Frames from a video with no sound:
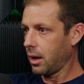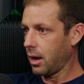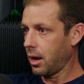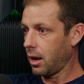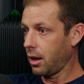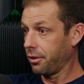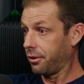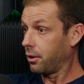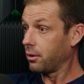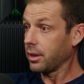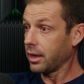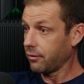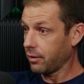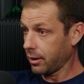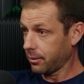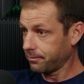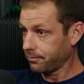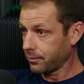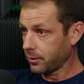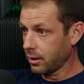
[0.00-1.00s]
They're leaving.
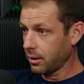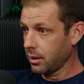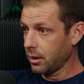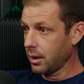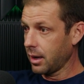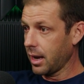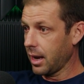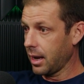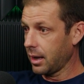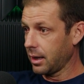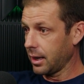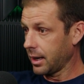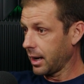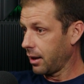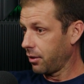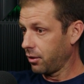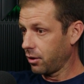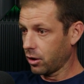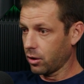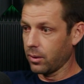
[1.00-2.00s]
And
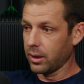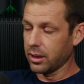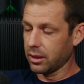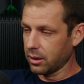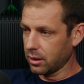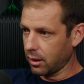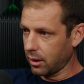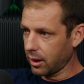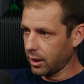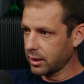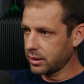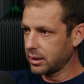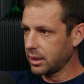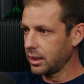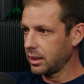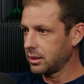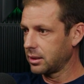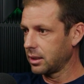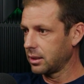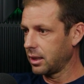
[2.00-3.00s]
again, they're going to a lot of the
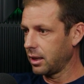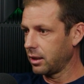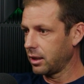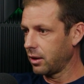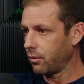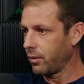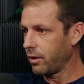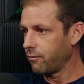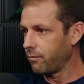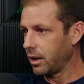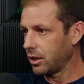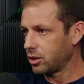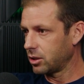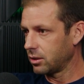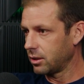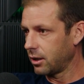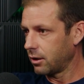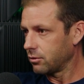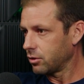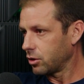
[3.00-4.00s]
cities that we've
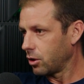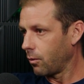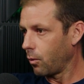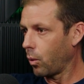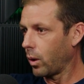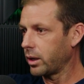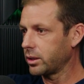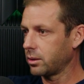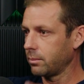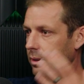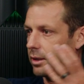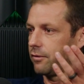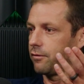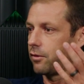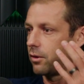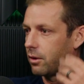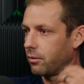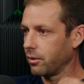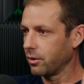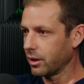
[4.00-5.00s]
mentioned there. So what does it mean
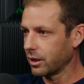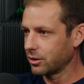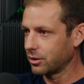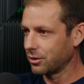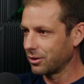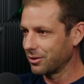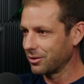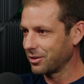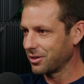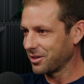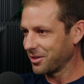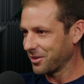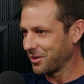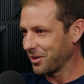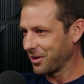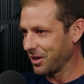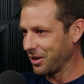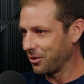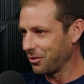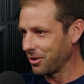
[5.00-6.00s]
for listeners
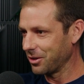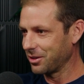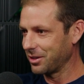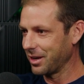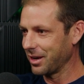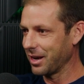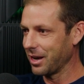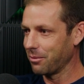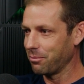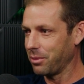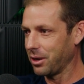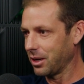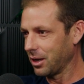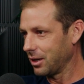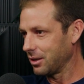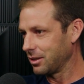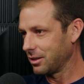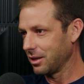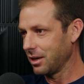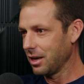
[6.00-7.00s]
listening in?
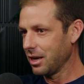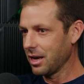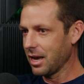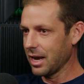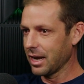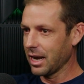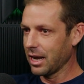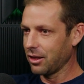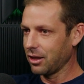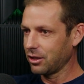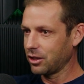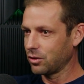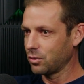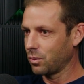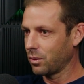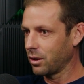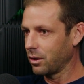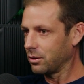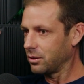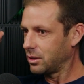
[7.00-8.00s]
Because again, this is
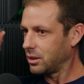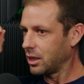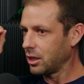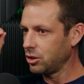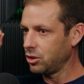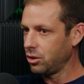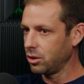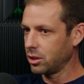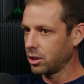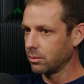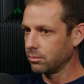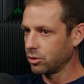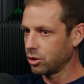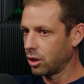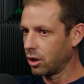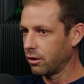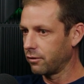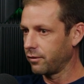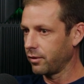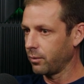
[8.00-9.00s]
one of those things you can
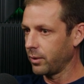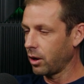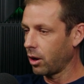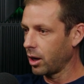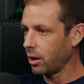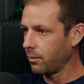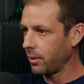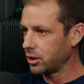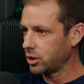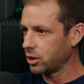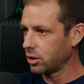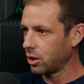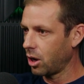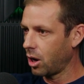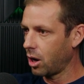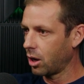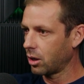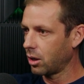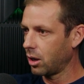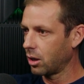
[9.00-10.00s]
observe, and we already mentioned the
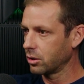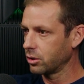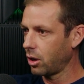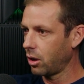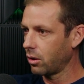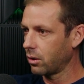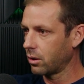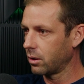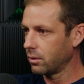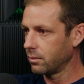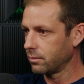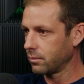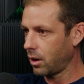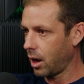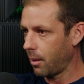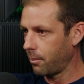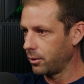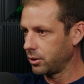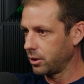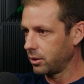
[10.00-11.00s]
Hong Kong dollar
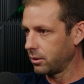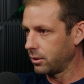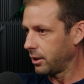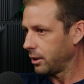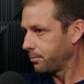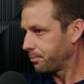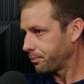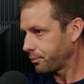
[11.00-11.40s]
opportunity.